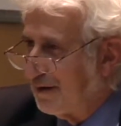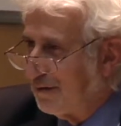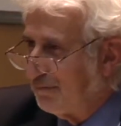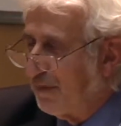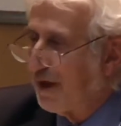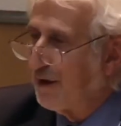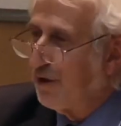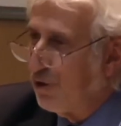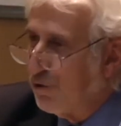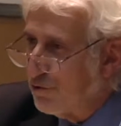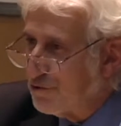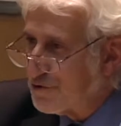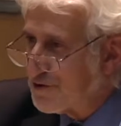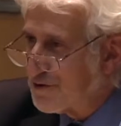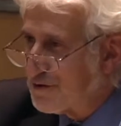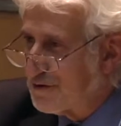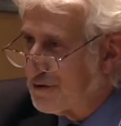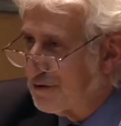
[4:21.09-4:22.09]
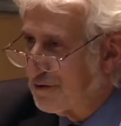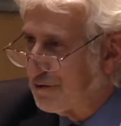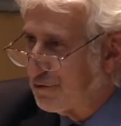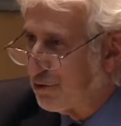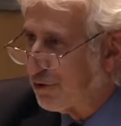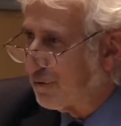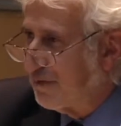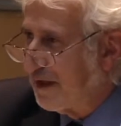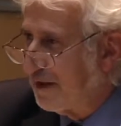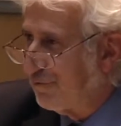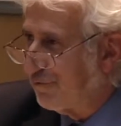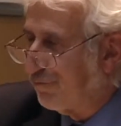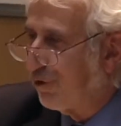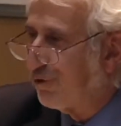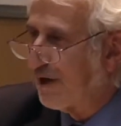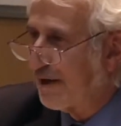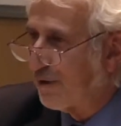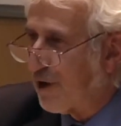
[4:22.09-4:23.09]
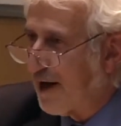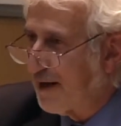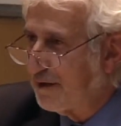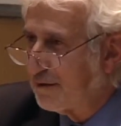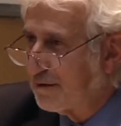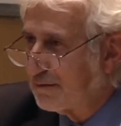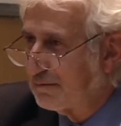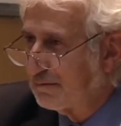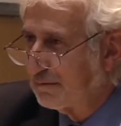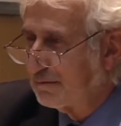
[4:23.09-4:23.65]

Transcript: My hosts took me for a ride,